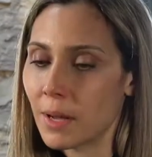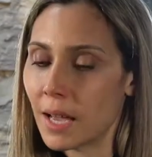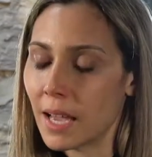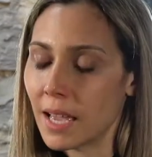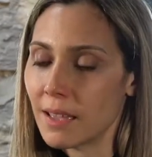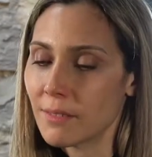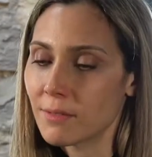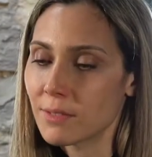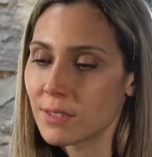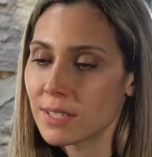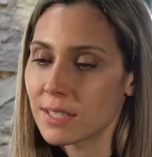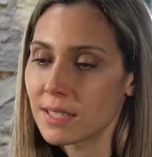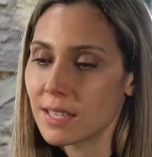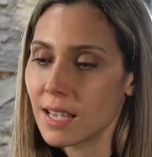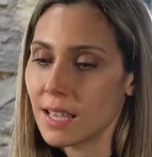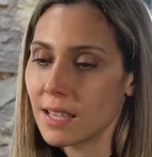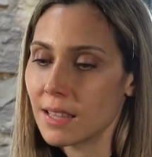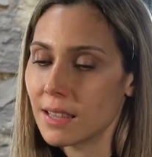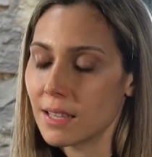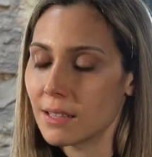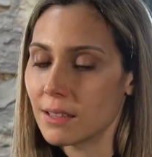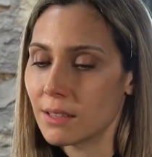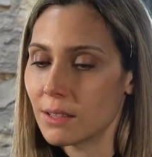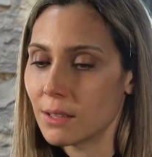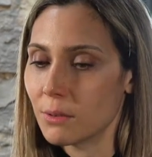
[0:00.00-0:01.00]
I have to
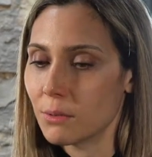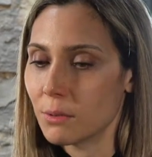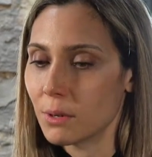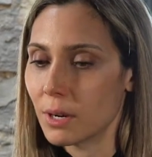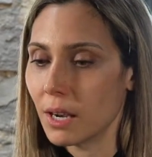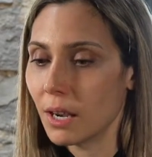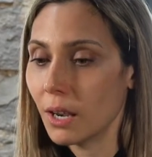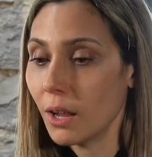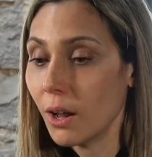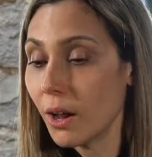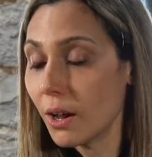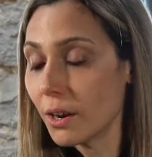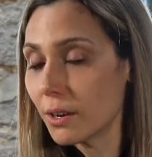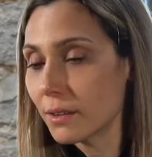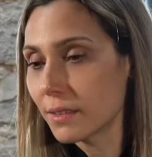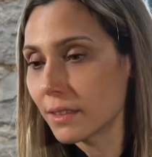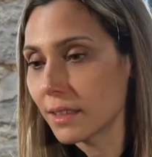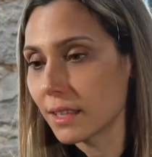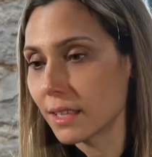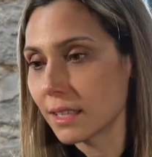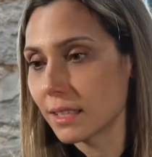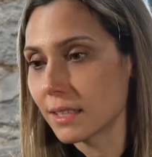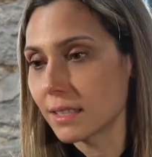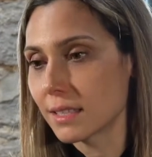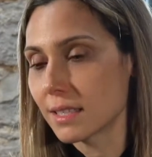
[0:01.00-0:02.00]
say that there were a lot of
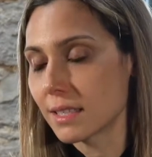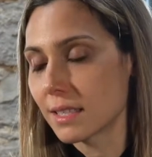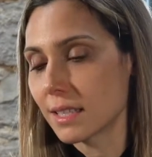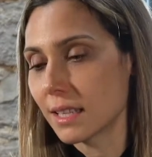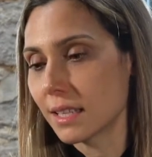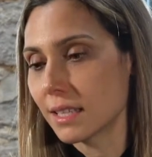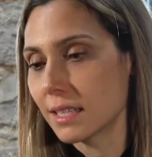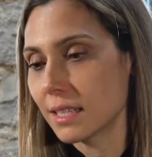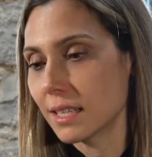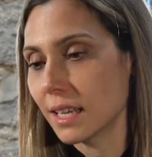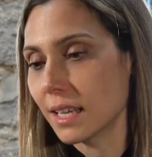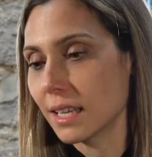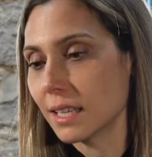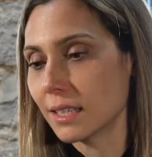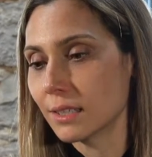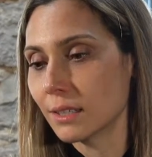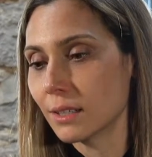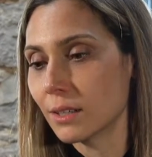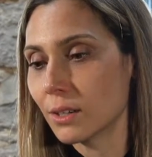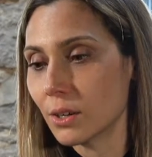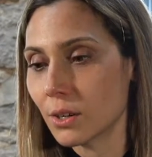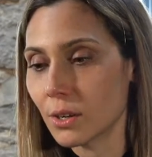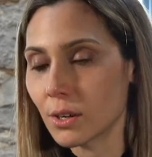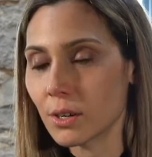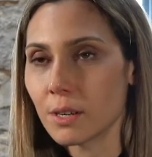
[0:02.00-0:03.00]
things that I had
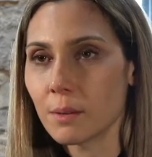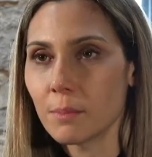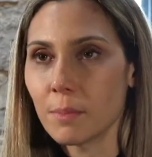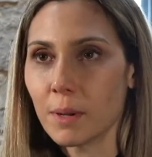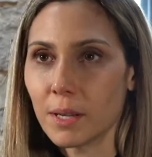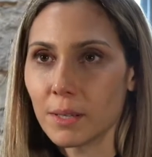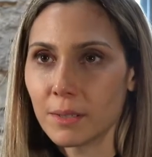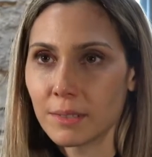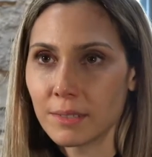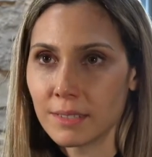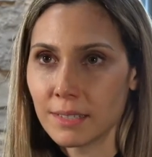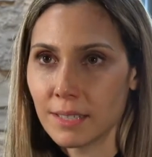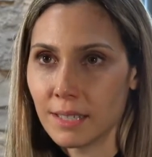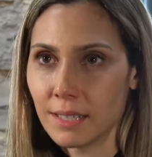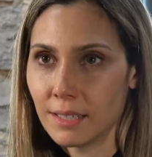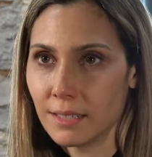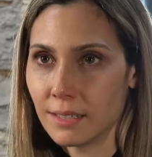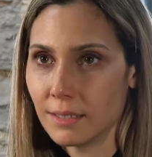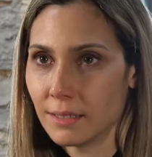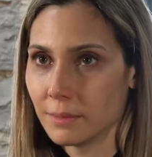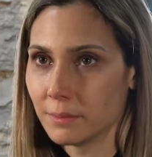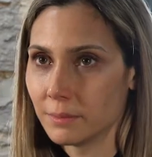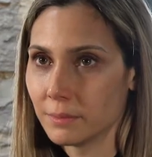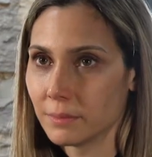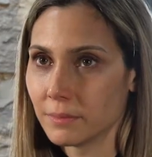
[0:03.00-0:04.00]
heard about
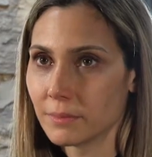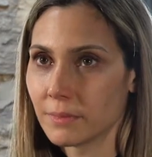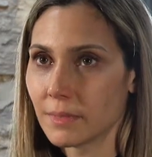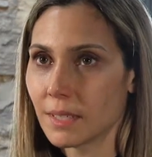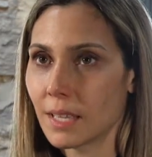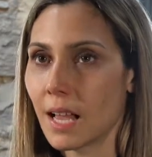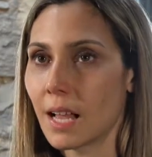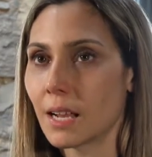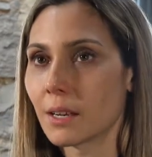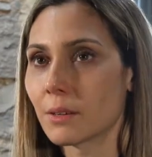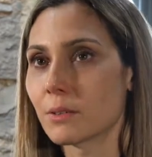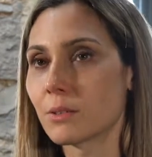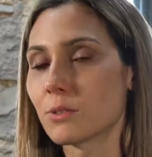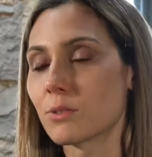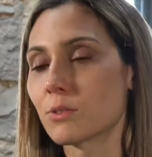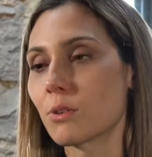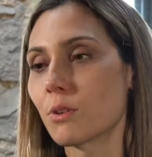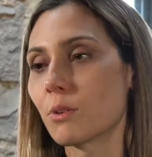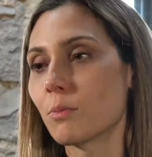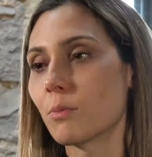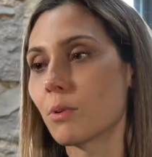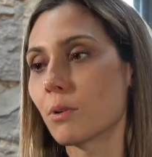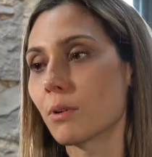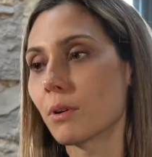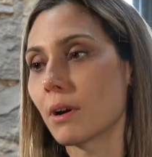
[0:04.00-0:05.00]
um, Calgary
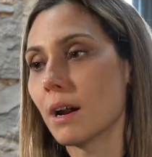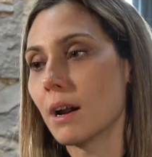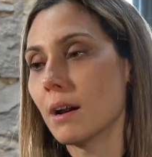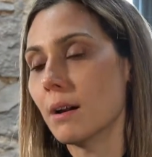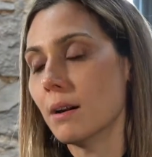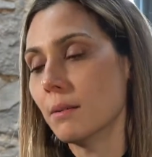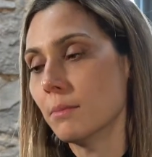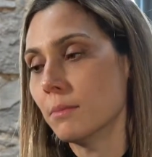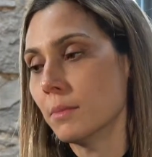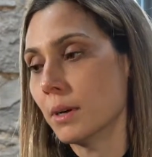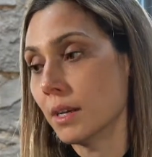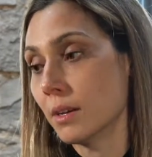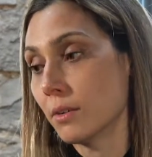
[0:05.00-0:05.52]
Stroke Program.